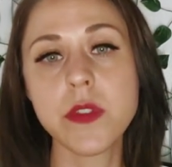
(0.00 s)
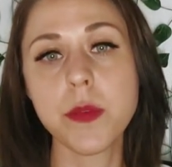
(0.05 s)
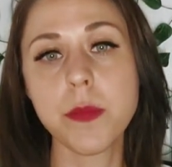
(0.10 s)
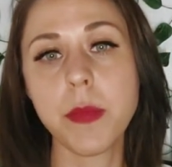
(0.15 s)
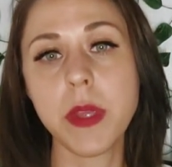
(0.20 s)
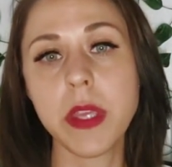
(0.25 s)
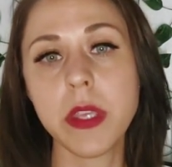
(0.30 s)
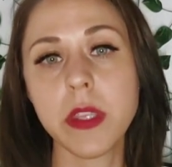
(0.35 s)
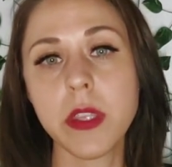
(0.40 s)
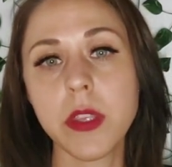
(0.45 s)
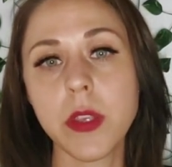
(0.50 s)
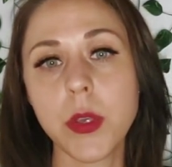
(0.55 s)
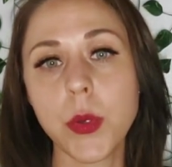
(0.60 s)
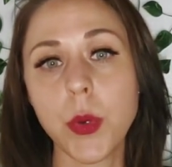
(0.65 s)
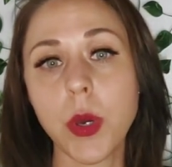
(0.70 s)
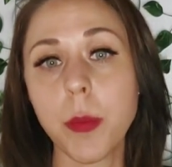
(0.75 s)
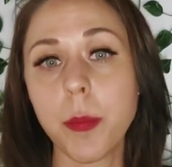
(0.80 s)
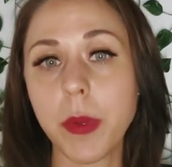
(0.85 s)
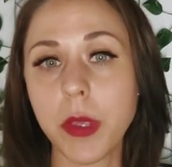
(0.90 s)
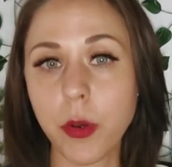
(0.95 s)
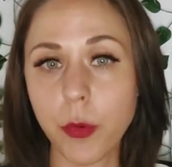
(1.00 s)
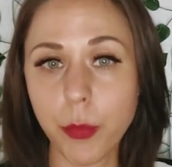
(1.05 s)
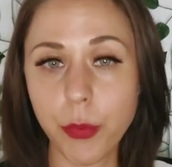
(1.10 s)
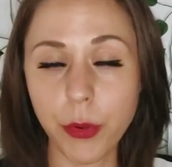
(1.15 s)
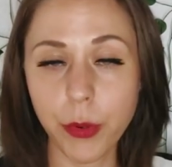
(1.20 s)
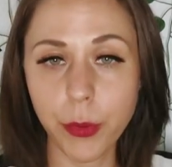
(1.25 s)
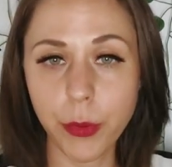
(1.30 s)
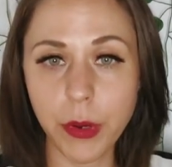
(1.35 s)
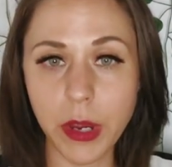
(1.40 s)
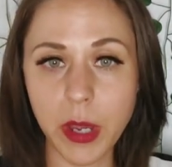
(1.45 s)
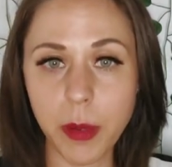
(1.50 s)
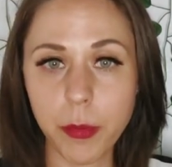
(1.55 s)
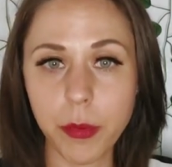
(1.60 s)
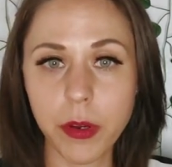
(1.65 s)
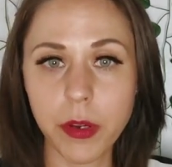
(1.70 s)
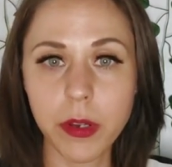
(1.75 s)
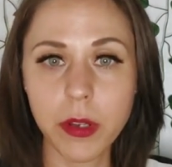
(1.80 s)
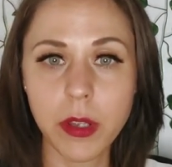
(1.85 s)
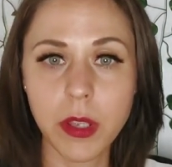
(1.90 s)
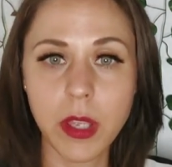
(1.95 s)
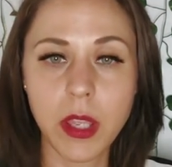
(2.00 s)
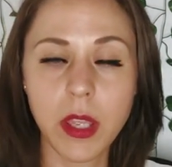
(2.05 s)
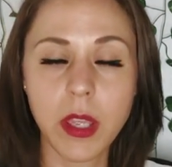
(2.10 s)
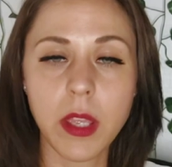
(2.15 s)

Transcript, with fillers: to make you a better programmer,